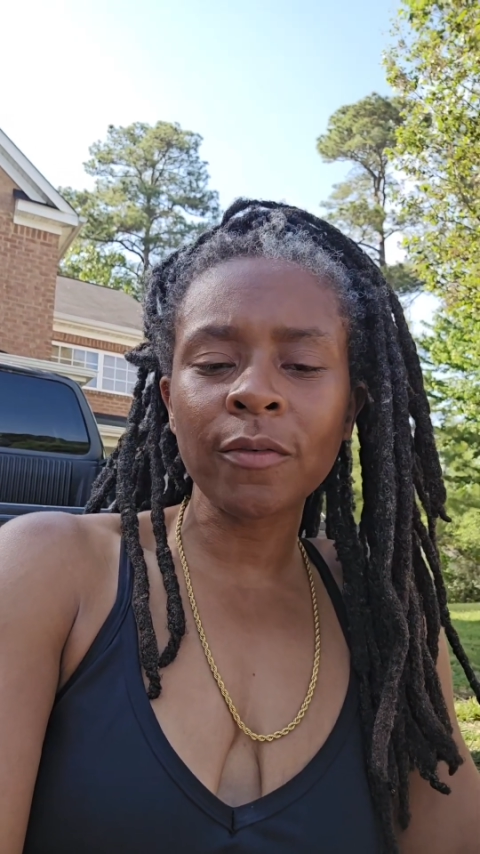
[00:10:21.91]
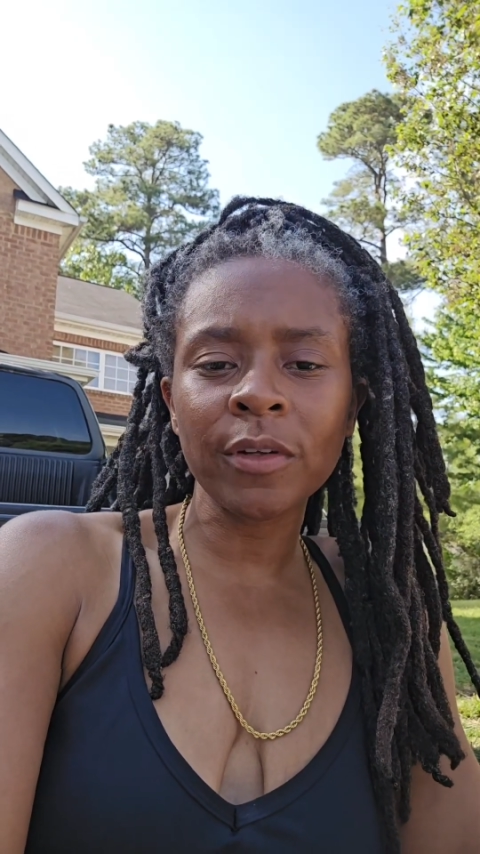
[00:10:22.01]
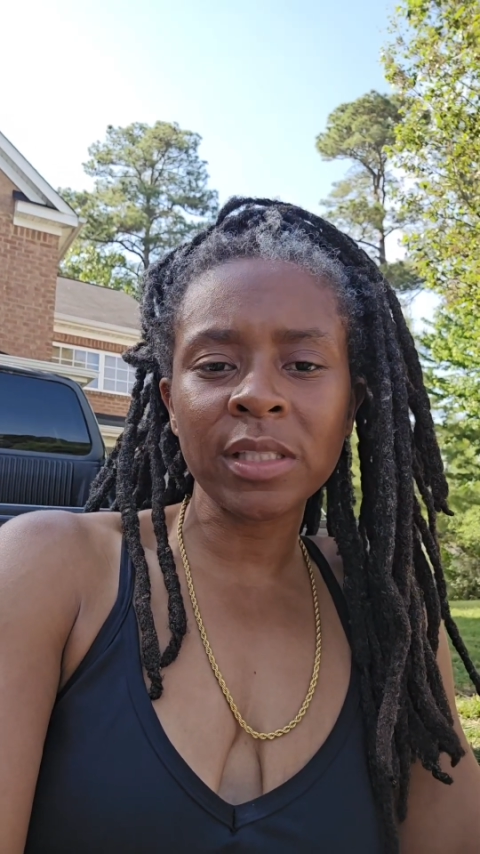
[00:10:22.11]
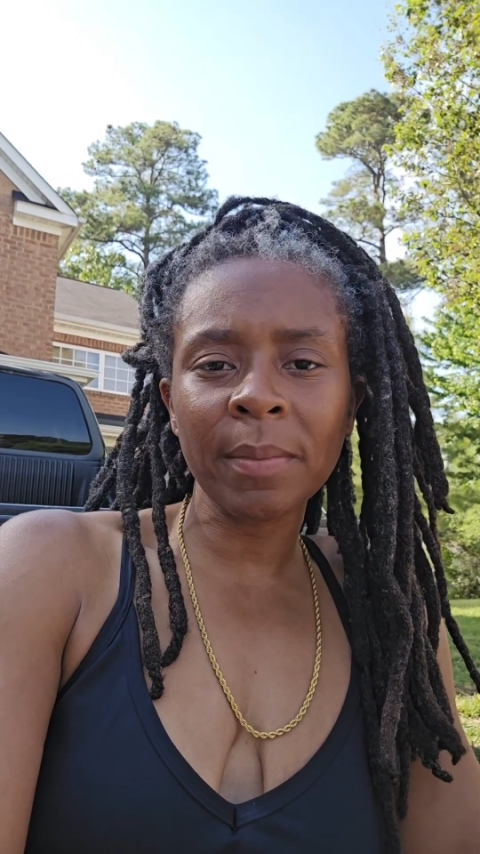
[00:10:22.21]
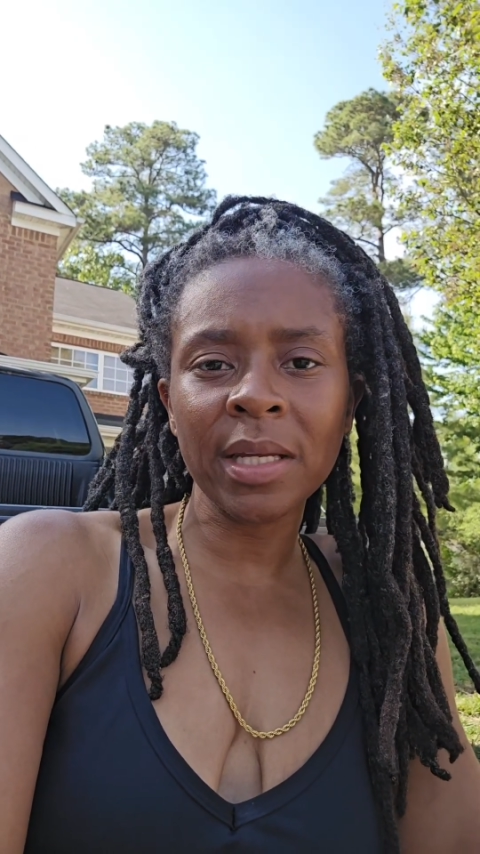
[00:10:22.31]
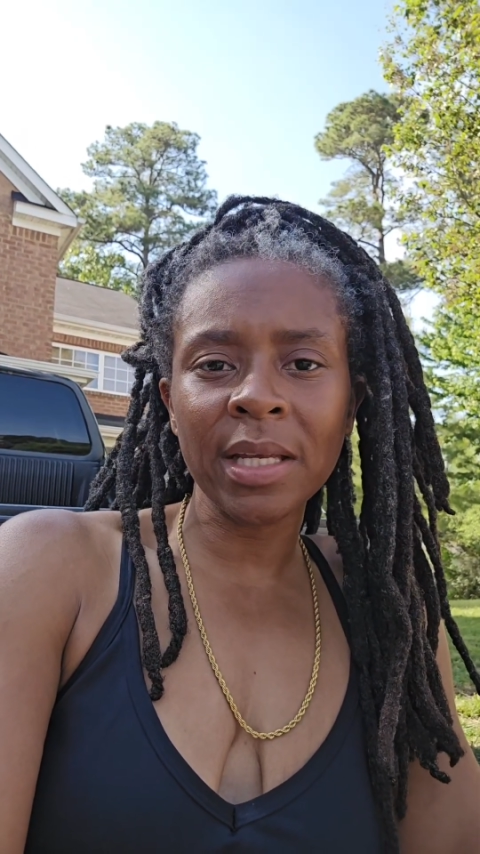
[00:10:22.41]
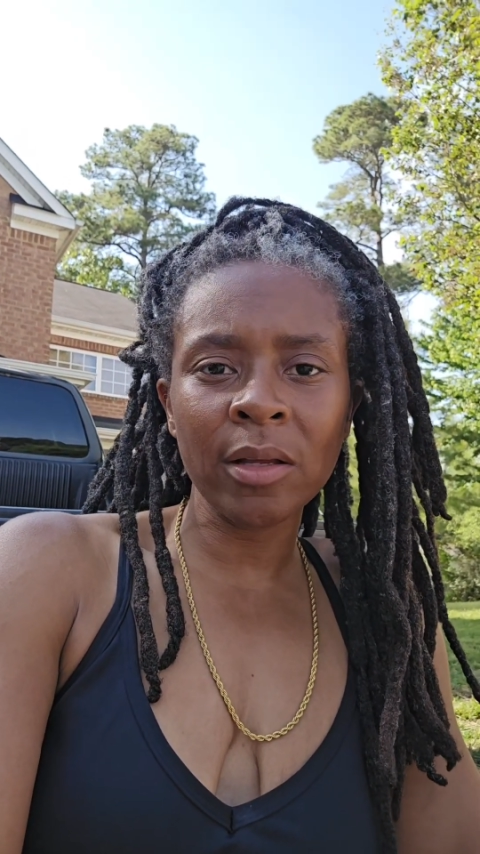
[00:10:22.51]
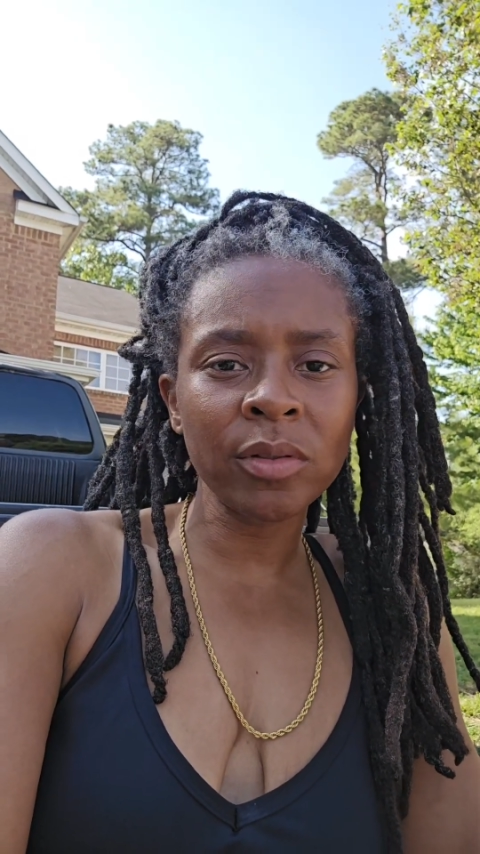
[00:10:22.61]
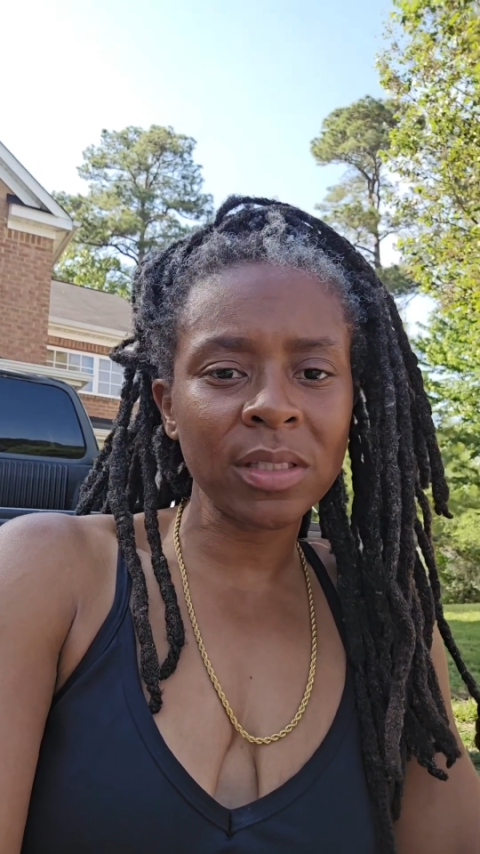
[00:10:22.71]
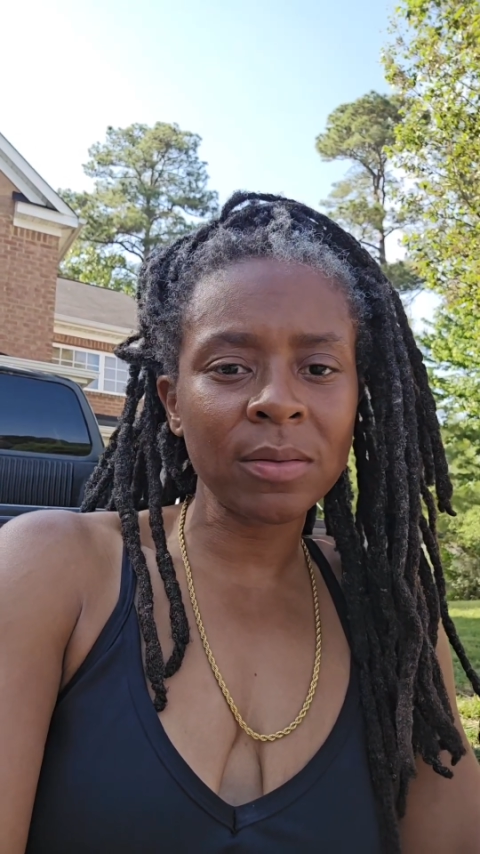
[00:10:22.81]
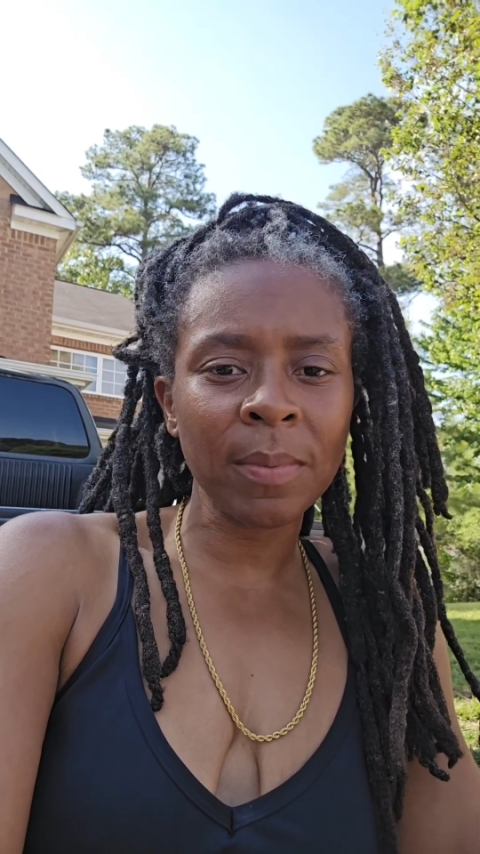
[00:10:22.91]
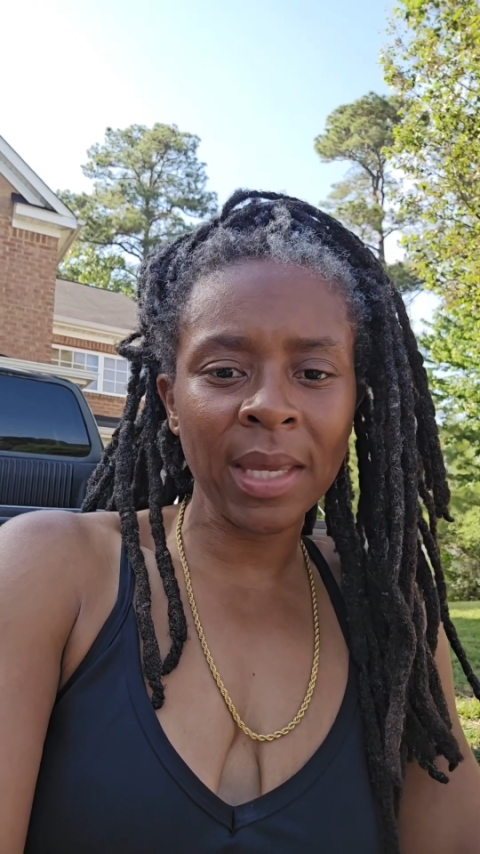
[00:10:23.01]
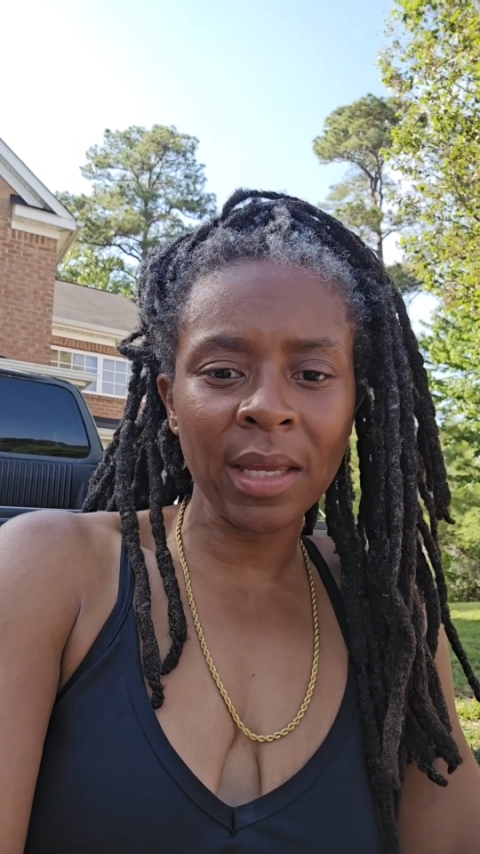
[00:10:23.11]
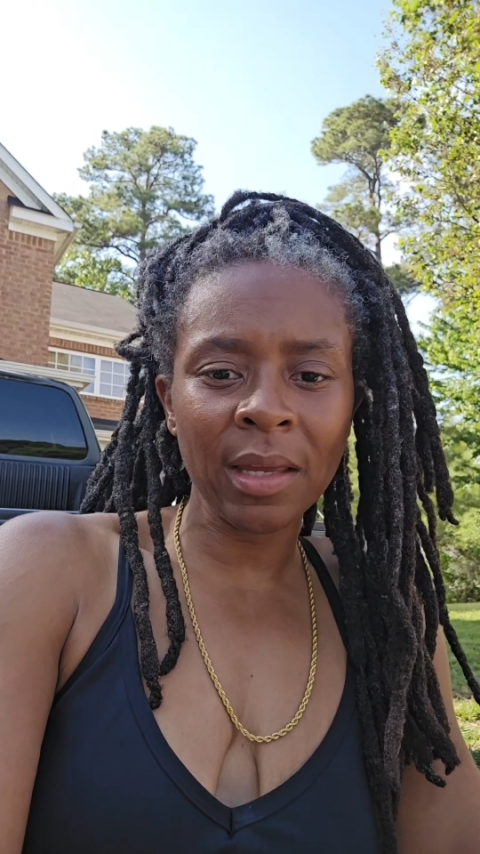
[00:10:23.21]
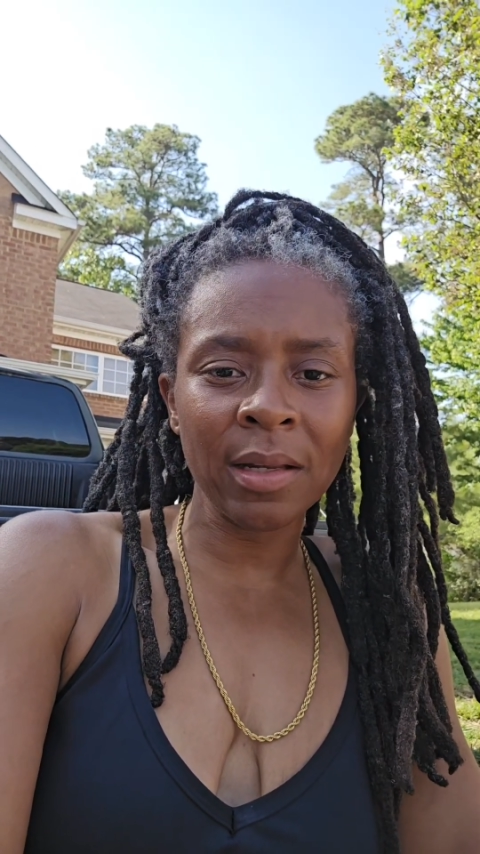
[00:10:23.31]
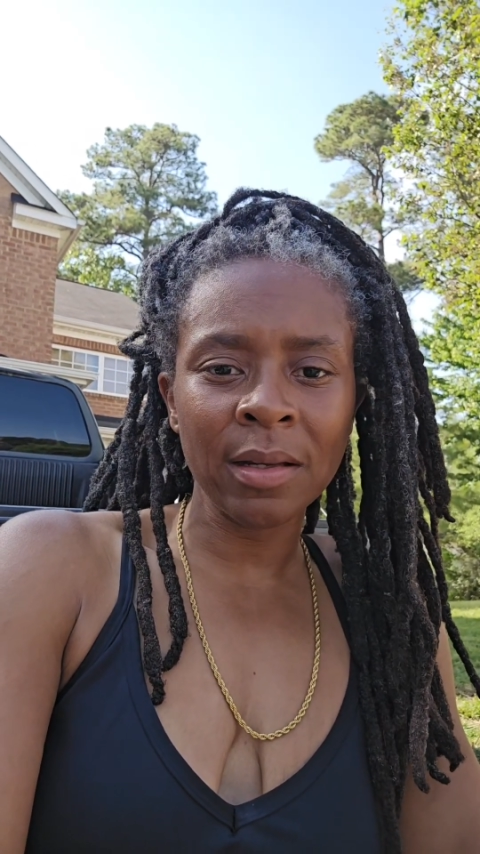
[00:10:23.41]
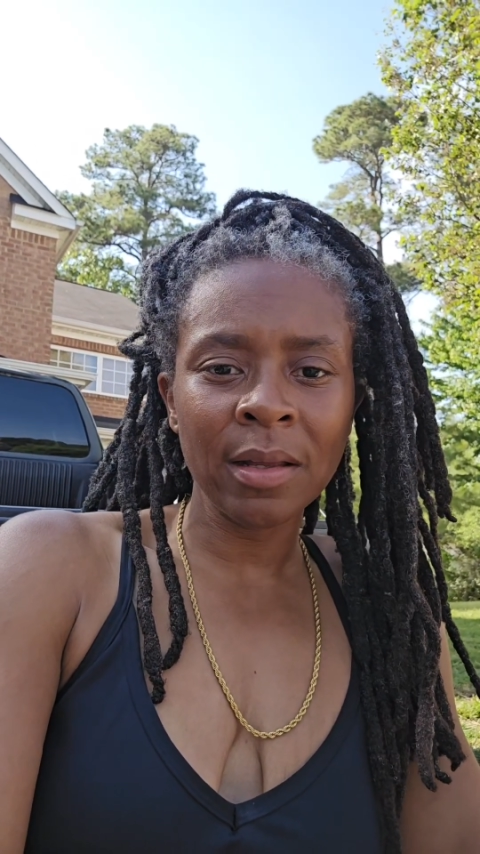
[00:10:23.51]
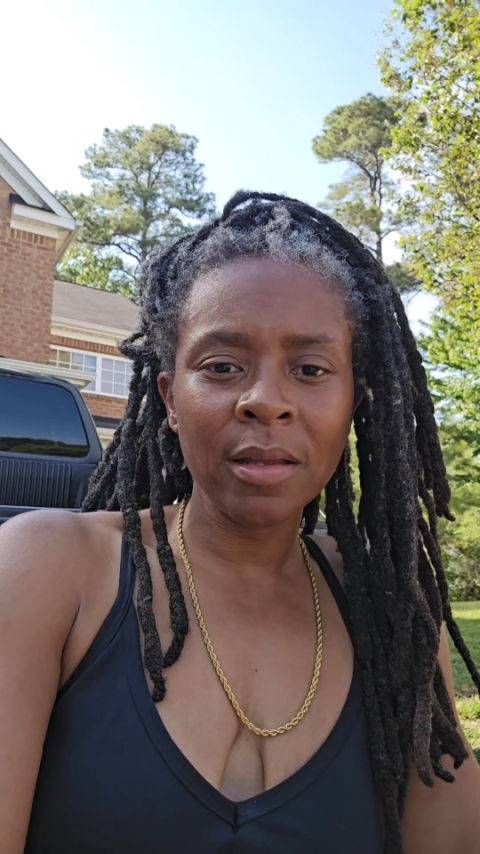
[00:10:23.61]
for somebody else's man.